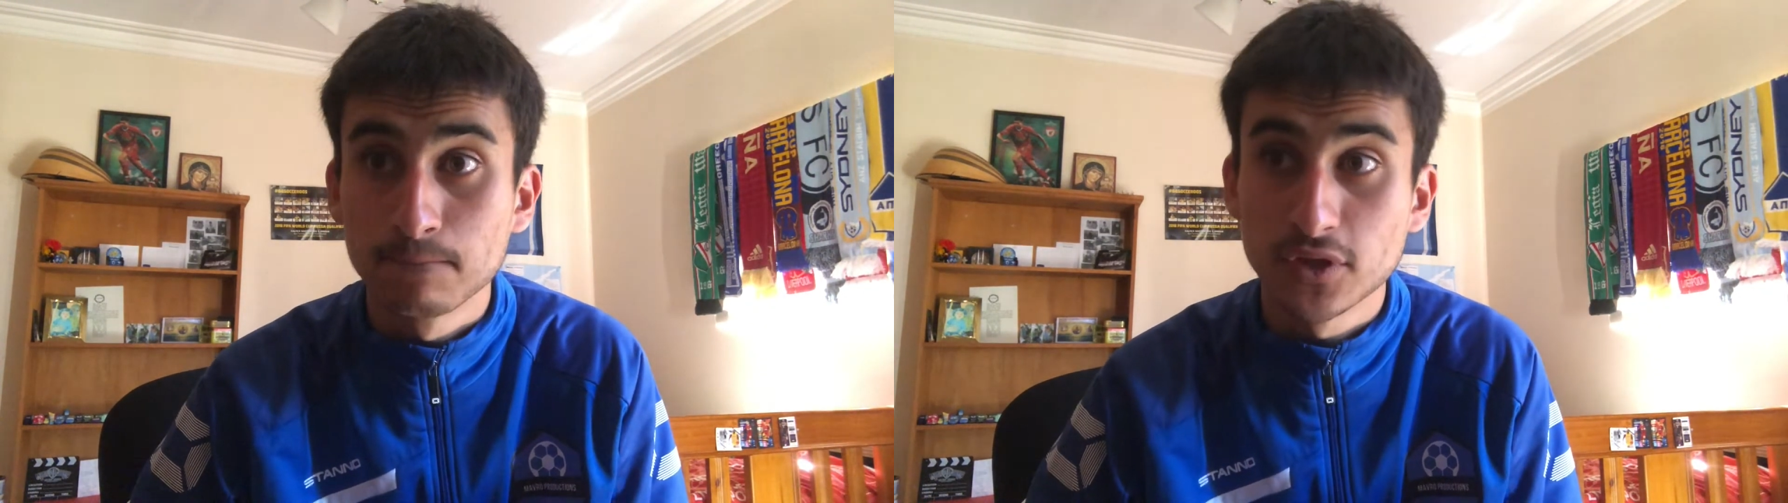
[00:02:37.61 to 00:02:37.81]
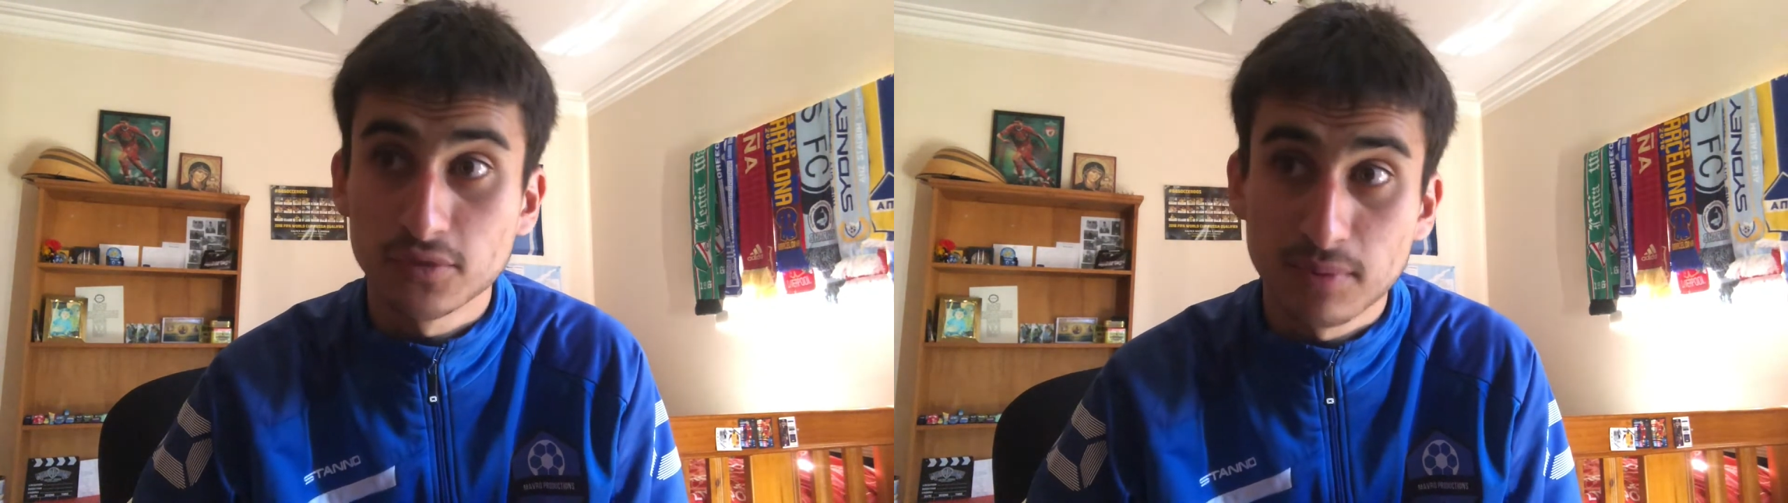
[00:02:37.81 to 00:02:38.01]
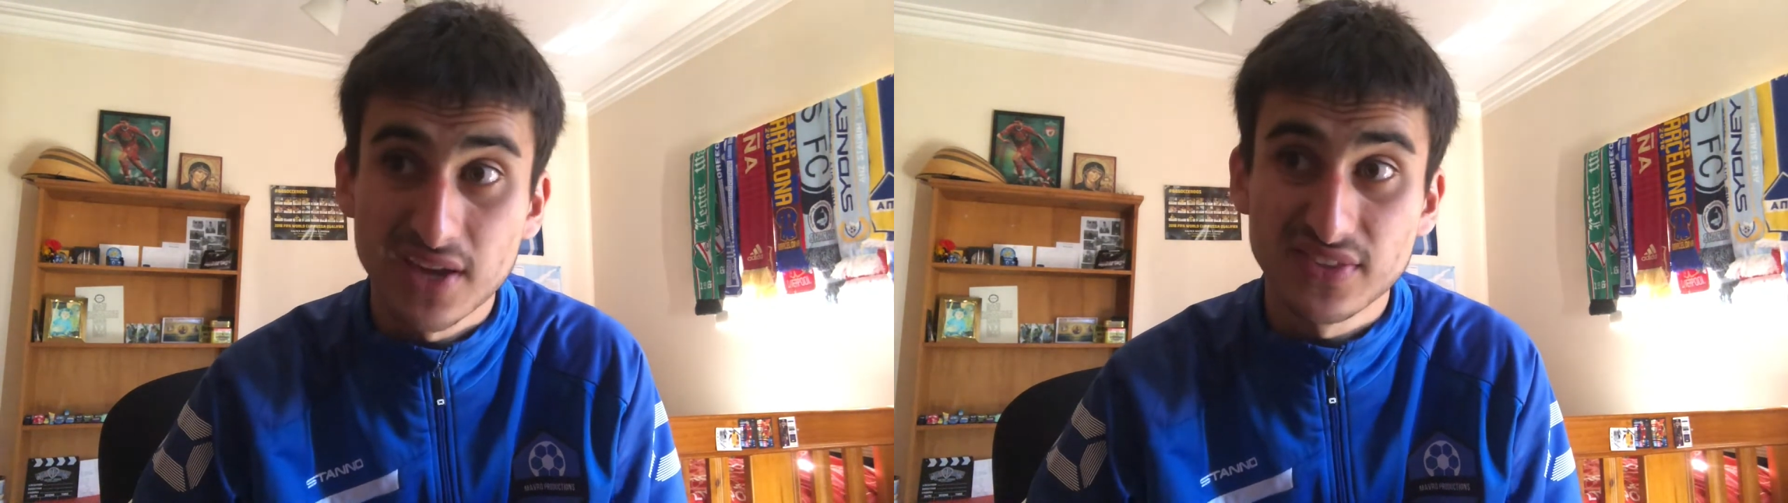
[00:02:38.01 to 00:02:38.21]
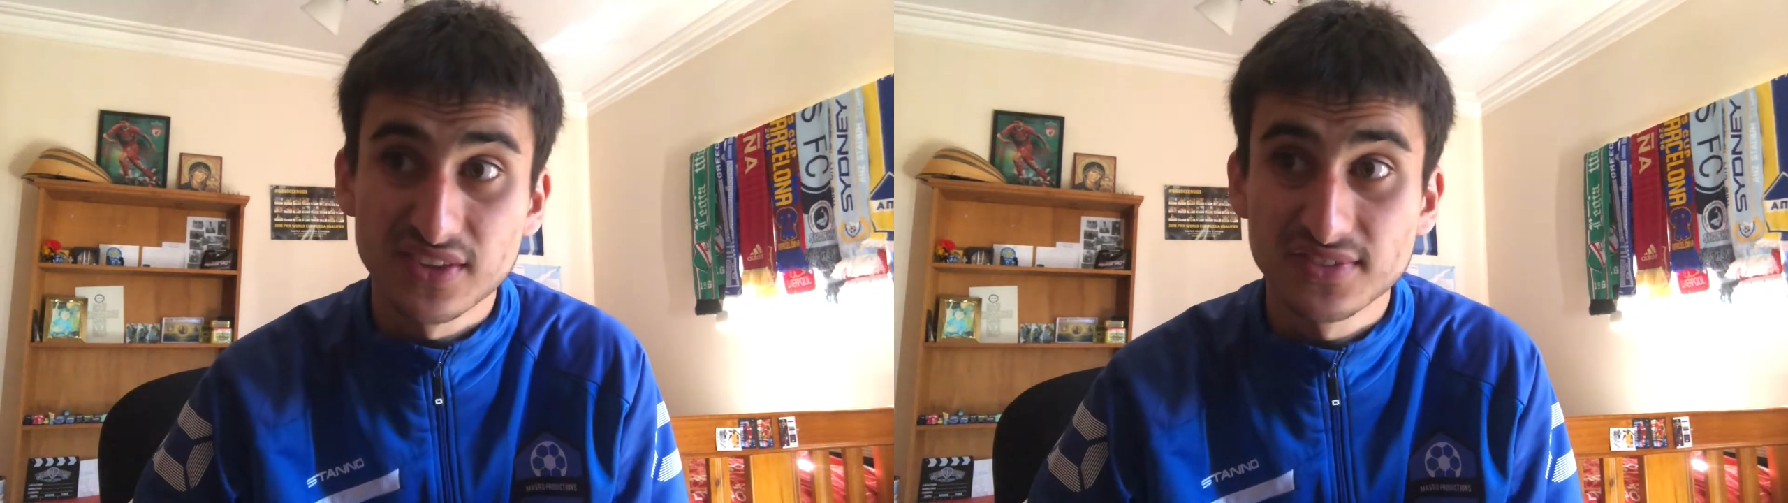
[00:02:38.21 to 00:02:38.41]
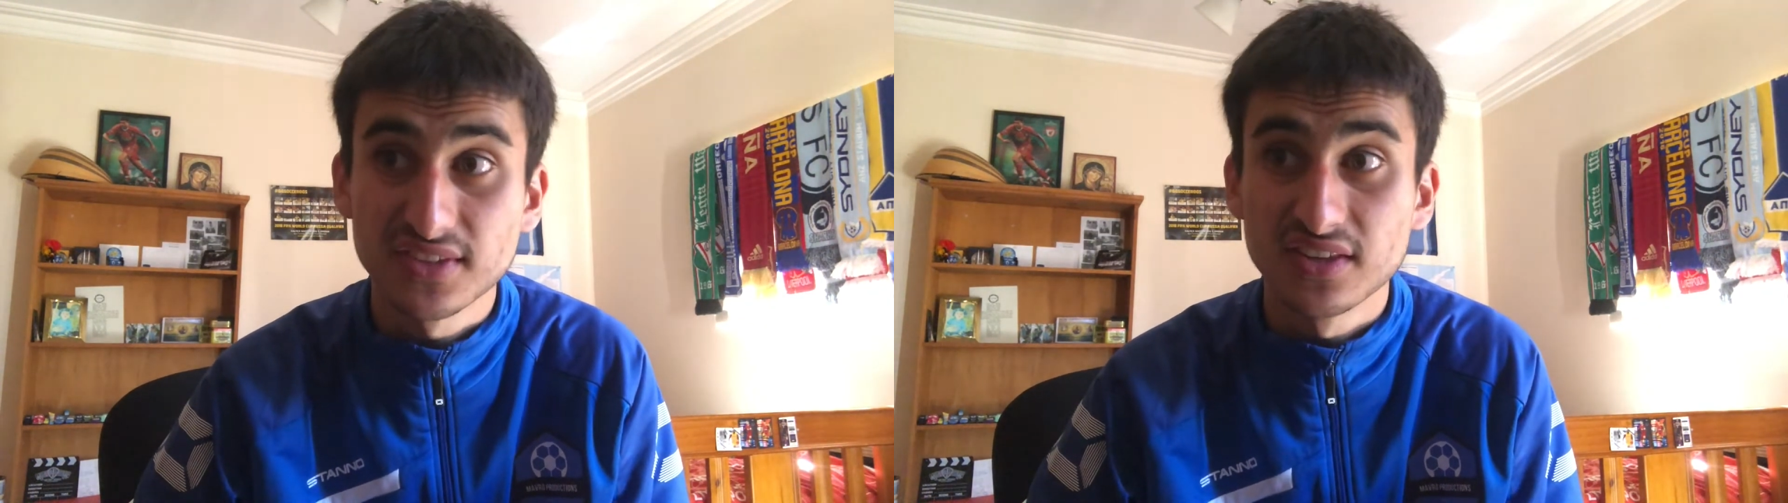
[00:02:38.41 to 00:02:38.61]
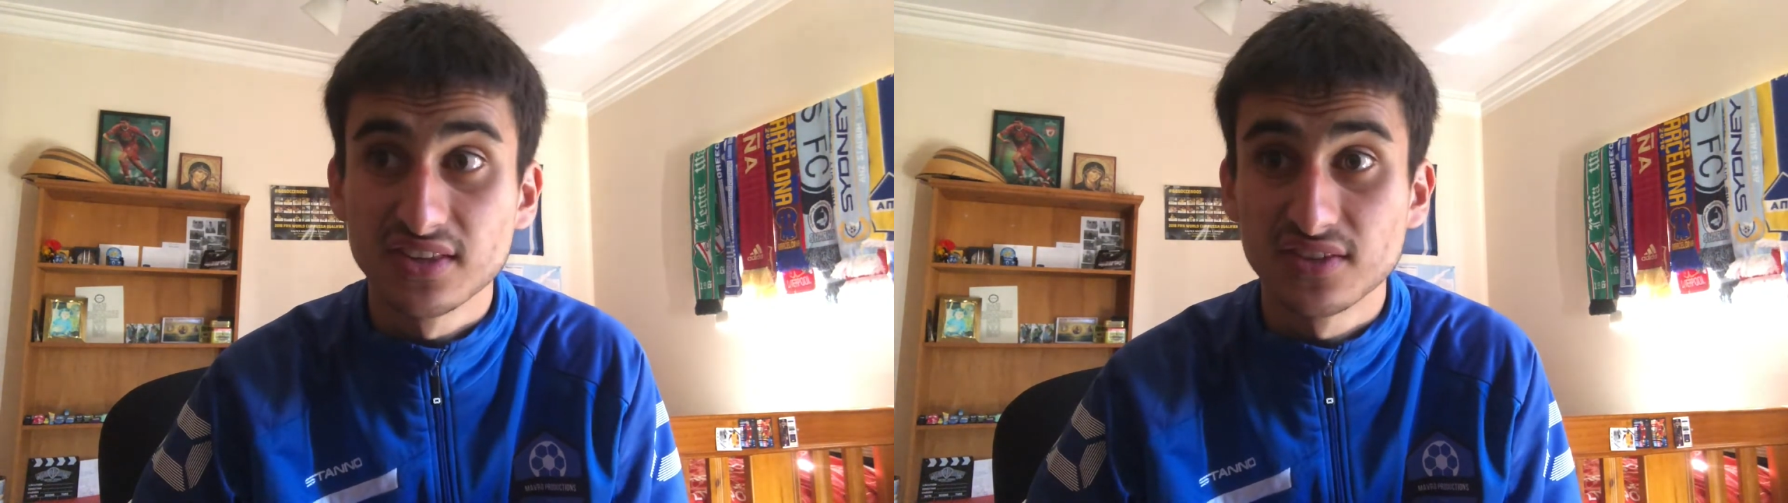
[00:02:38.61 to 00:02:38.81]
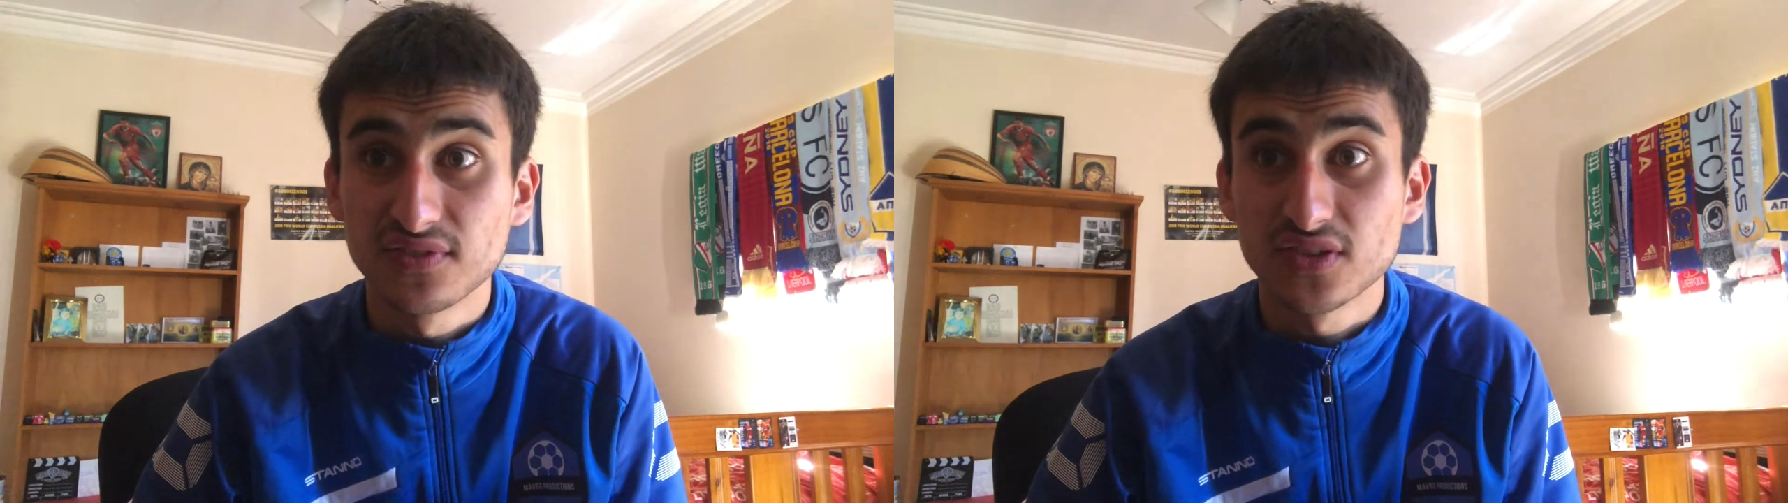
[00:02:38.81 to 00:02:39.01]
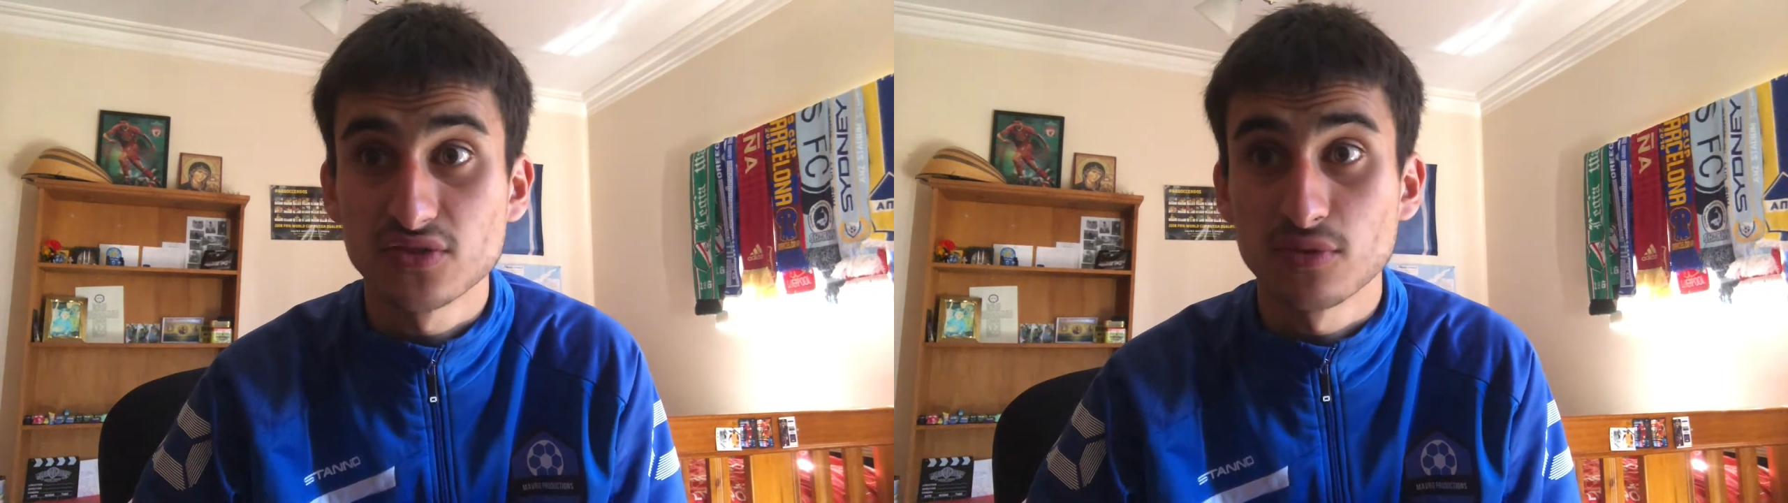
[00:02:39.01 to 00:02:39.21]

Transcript: Despite this fixture